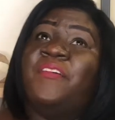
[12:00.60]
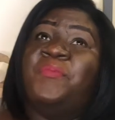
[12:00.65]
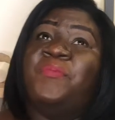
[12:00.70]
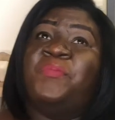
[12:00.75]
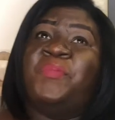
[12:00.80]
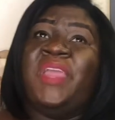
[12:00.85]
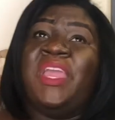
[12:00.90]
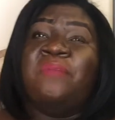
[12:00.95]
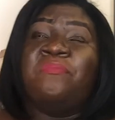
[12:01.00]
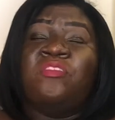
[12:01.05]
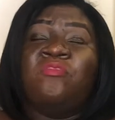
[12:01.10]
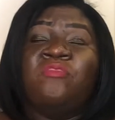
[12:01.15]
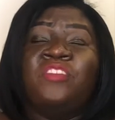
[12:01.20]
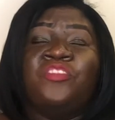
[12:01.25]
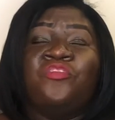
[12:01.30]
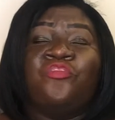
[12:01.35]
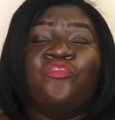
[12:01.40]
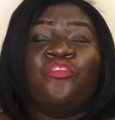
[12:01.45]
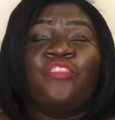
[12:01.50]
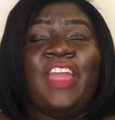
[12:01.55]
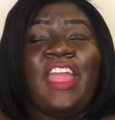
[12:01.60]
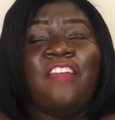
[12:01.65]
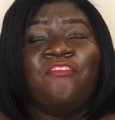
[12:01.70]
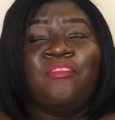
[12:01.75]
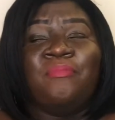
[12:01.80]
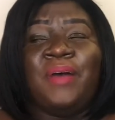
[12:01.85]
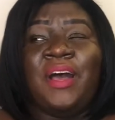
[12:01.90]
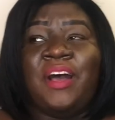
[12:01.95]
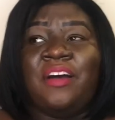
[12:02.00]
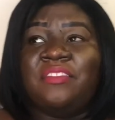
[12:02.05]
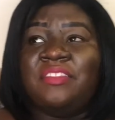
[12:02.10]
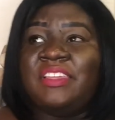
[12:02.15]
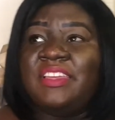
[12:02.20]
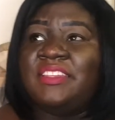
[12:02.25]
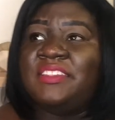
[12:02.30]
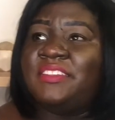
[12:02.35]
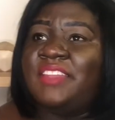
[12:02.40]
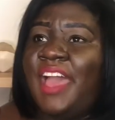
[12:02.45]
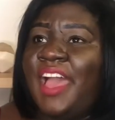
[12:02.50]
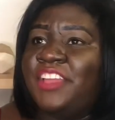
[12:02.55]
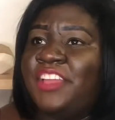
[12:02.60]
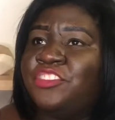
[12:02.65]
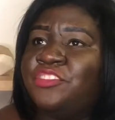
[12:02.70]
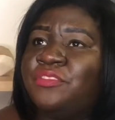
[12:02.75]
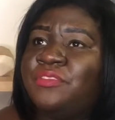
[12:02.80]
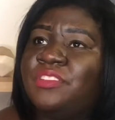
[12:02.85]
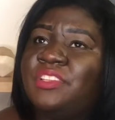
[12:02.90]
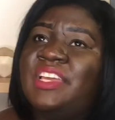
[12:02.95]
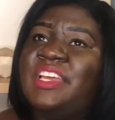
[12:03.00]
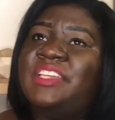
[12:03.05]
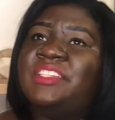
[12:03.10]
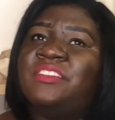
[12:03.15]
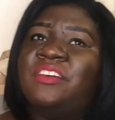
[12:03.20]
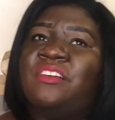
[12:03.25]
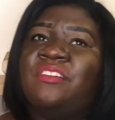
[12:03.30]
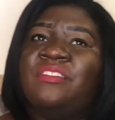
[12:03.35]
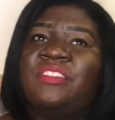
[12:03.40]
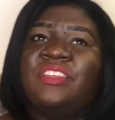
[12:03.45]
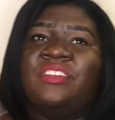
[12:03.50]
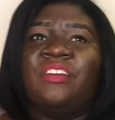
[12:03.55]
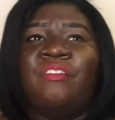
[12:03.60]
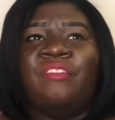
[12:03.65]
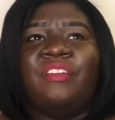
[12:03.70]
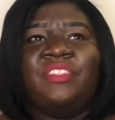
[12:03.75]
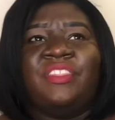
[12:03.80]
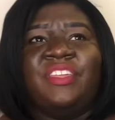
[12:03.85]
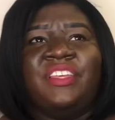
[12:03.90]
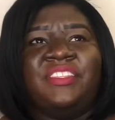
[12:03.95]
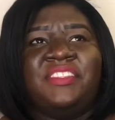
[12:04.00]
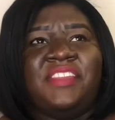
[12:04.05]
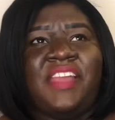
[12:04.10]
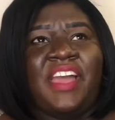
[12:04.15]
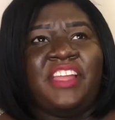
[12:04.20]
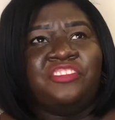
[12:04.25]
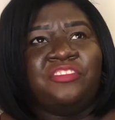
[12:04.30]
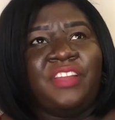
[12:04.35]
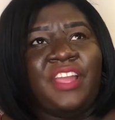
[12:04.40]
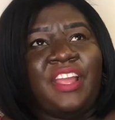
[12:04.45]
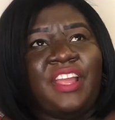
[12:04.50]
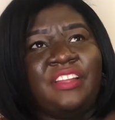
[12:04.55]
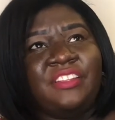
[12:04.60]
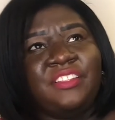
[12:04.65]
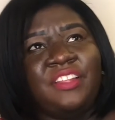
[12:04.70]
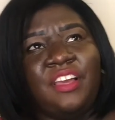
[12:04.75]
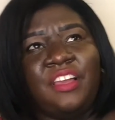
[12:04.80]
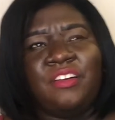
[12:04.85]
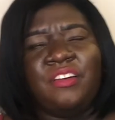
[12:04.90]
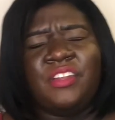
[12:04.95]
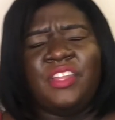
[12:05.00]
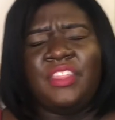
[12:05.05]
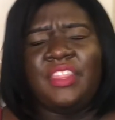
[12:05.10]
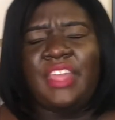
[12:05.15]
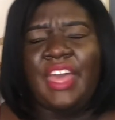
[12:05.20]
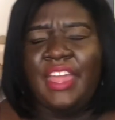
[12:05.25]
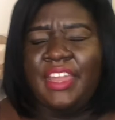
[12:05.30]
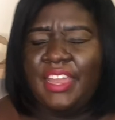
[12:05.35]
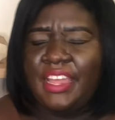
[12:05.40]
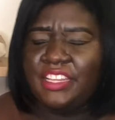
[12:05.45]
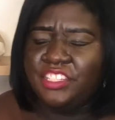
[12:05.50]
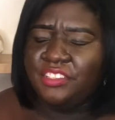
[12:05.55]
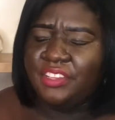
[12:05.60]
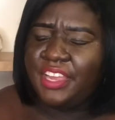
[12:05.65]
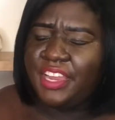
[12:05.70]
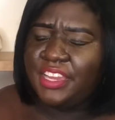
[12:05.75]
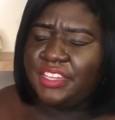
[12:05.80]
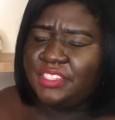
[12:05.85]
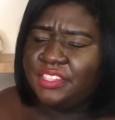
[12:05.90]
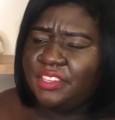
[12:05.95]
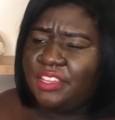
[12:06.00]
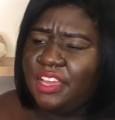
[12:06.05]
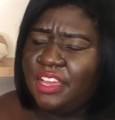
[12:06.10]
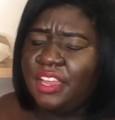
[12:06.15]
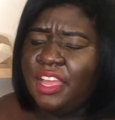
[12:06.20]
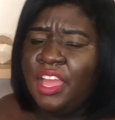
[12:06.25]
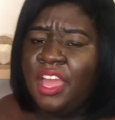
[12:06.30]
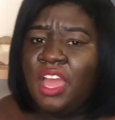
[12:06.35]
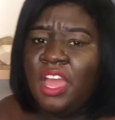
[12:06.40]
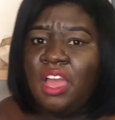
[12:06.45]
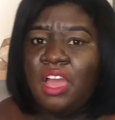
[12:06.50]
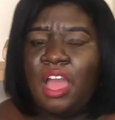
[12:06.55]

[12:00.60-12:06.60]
people would rave about these naturalists. Oh, they go to this natural hair salon, go to that natural hair salon.